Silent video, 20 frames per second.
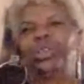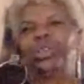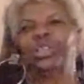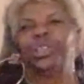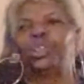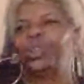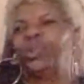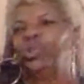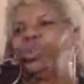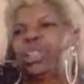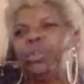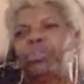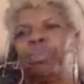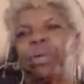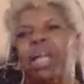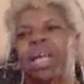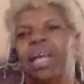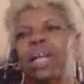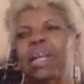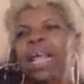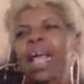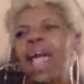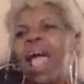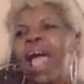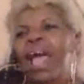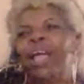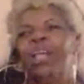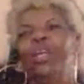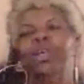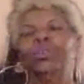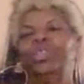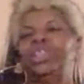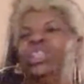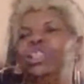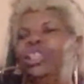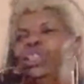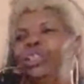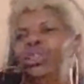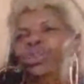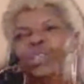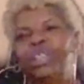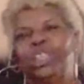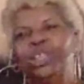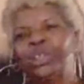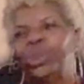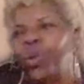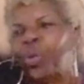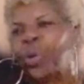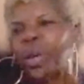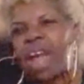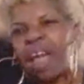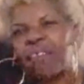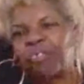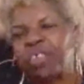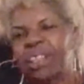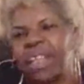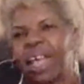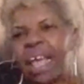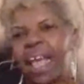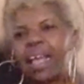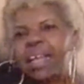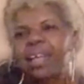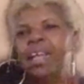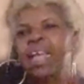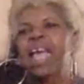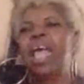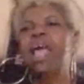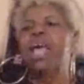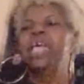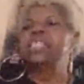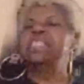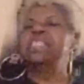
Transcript: just used to doing everything. Mm-hmm.